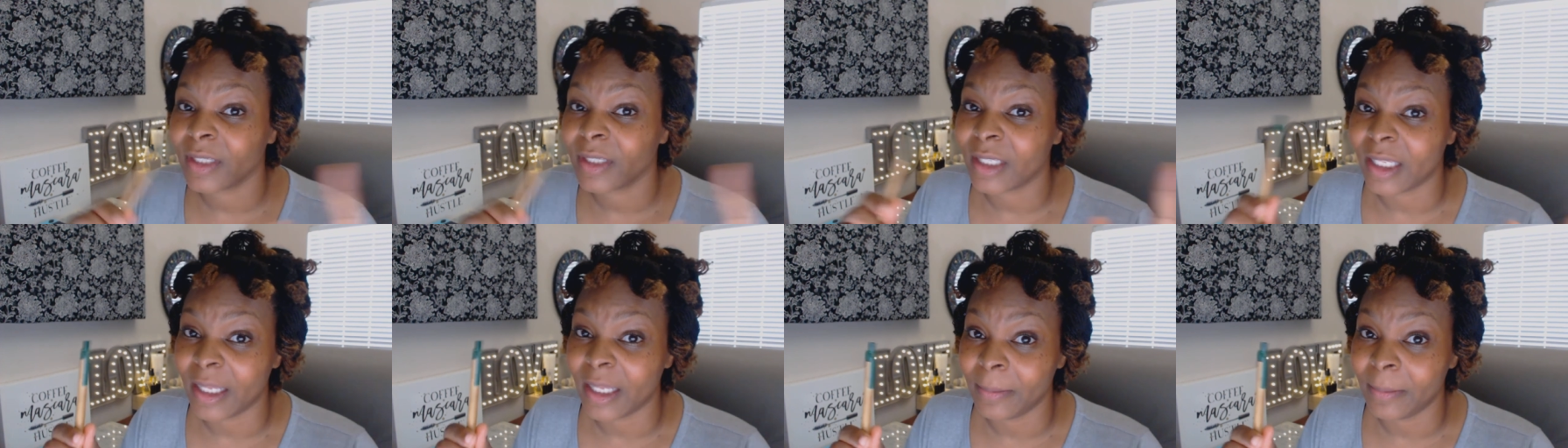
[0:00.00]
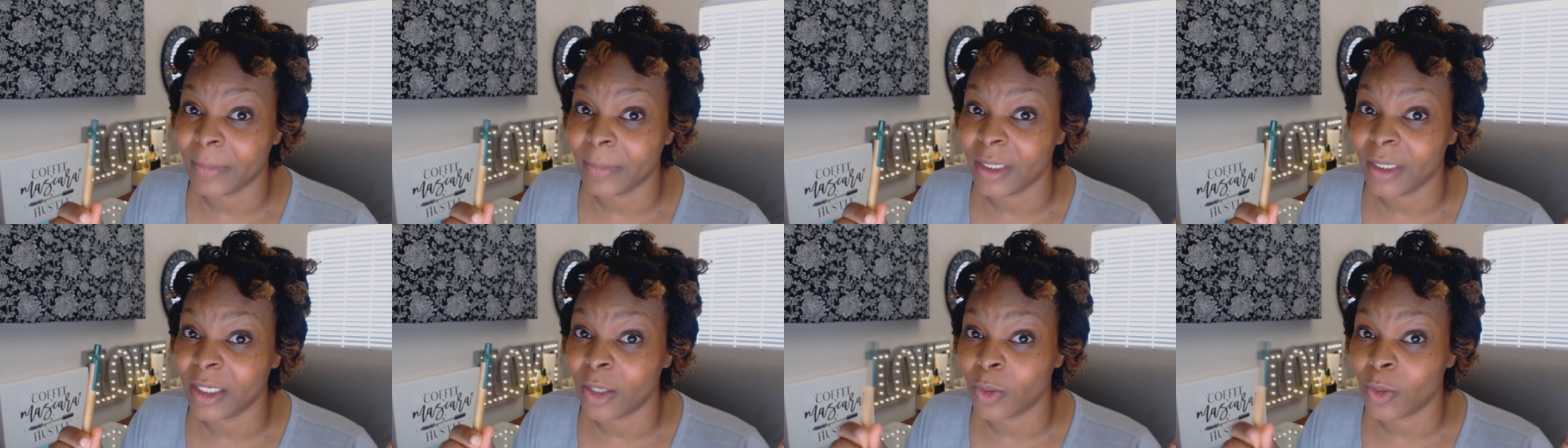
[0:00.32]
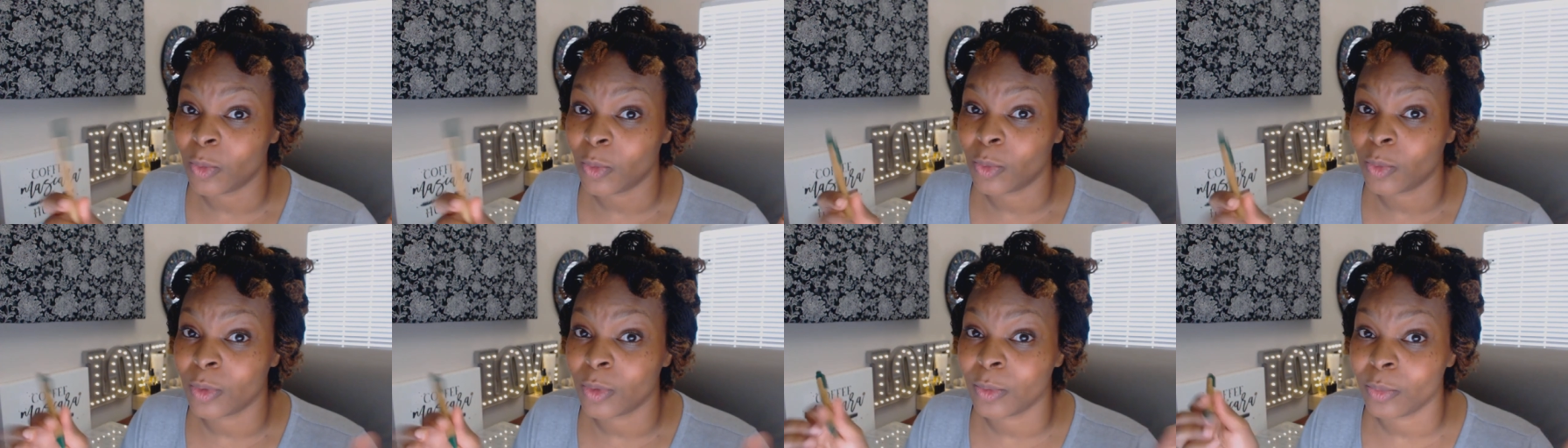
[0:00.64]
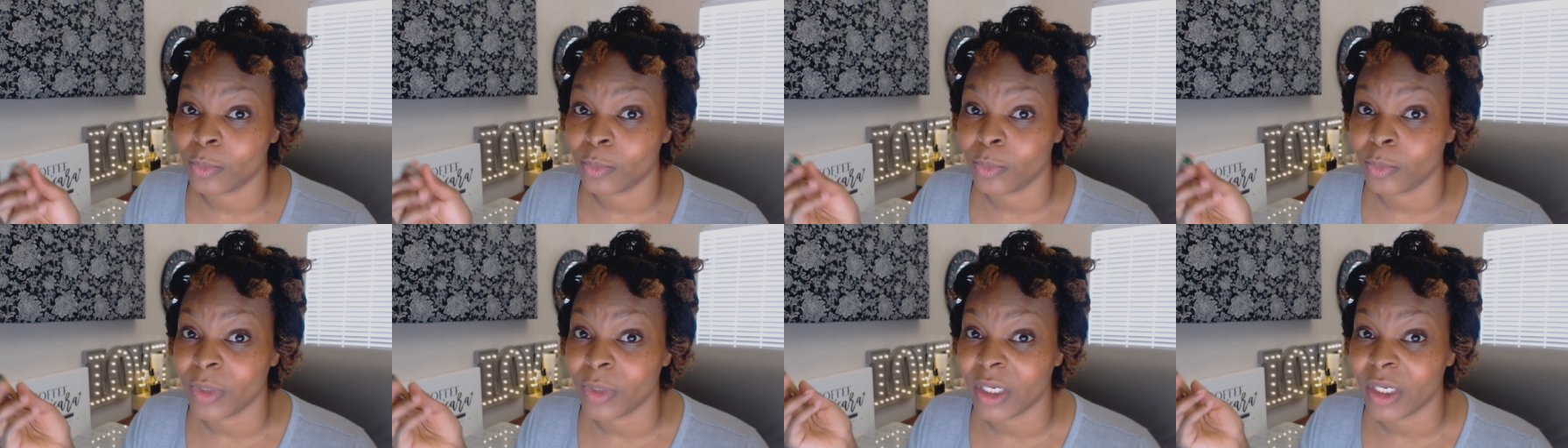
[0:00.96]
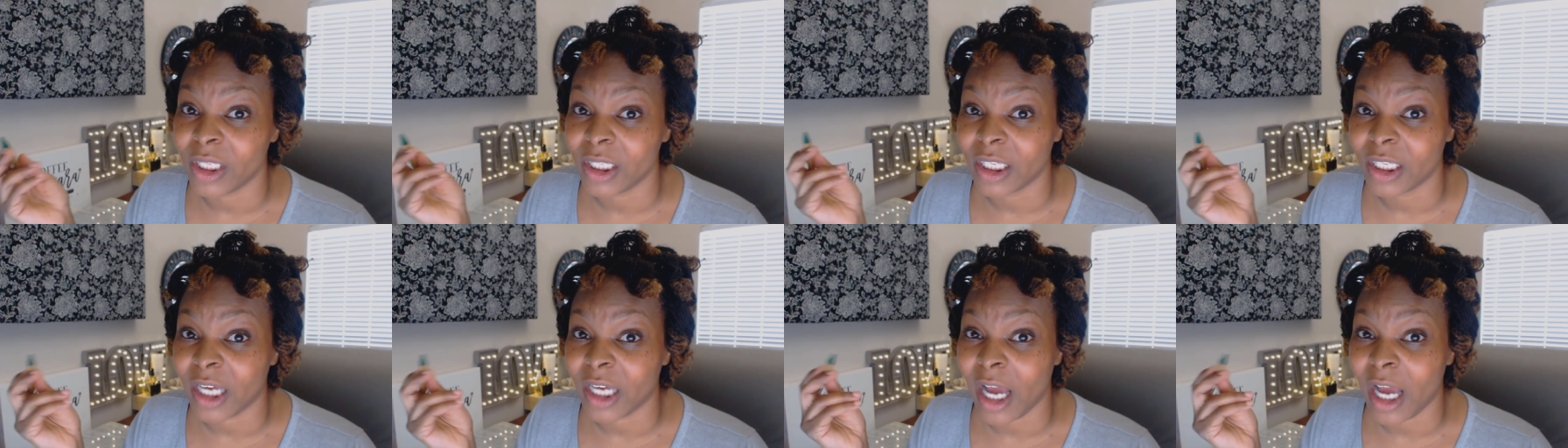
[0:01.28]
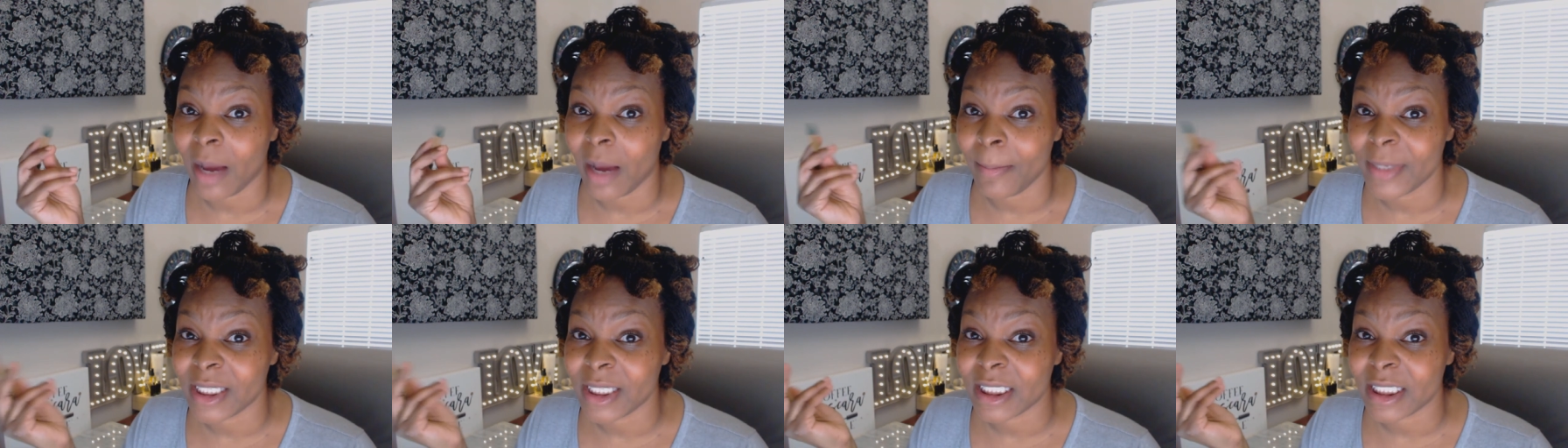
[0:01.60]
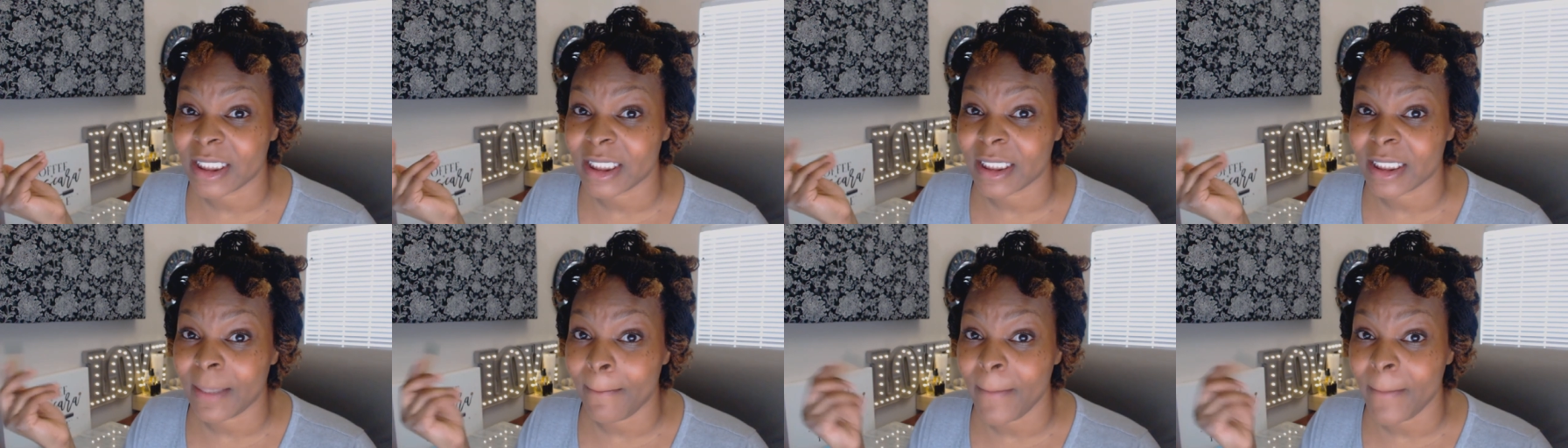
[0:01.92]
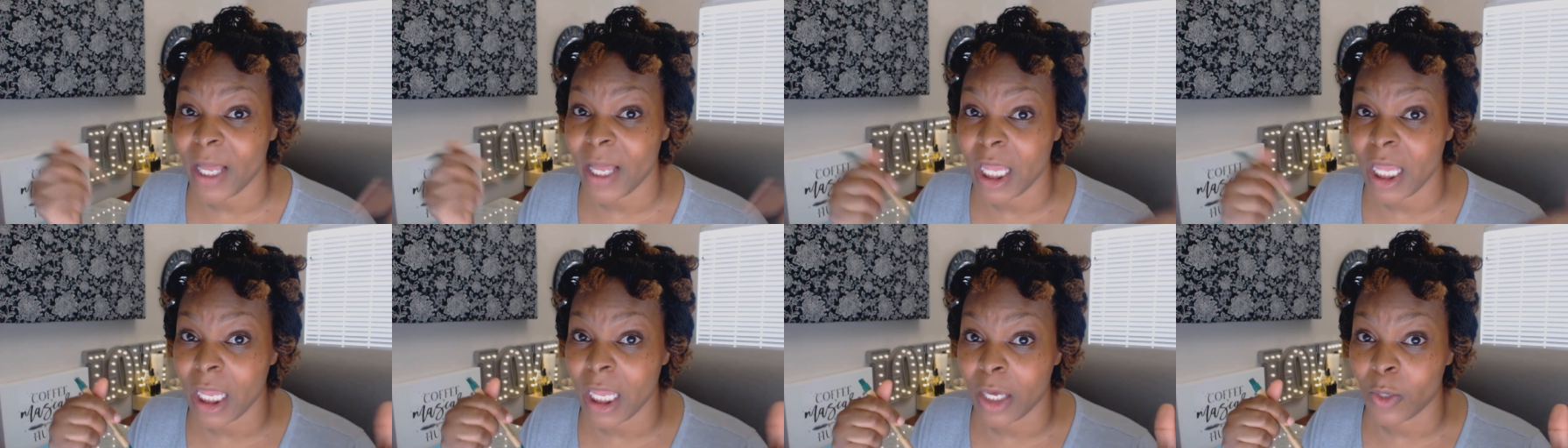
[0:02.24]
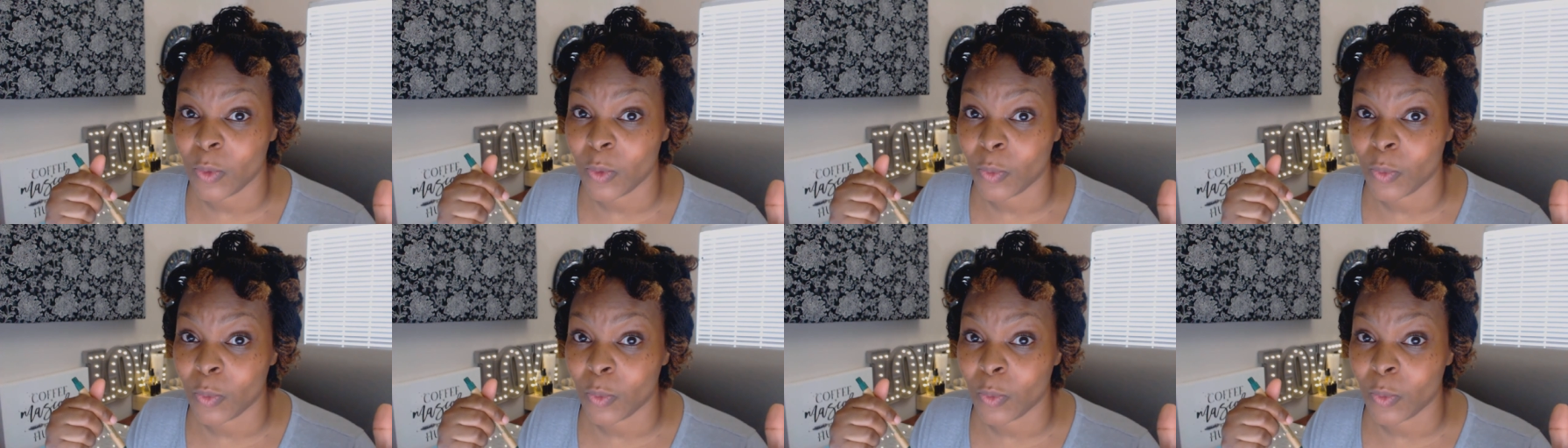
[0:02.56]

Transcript: let me know in the comments below.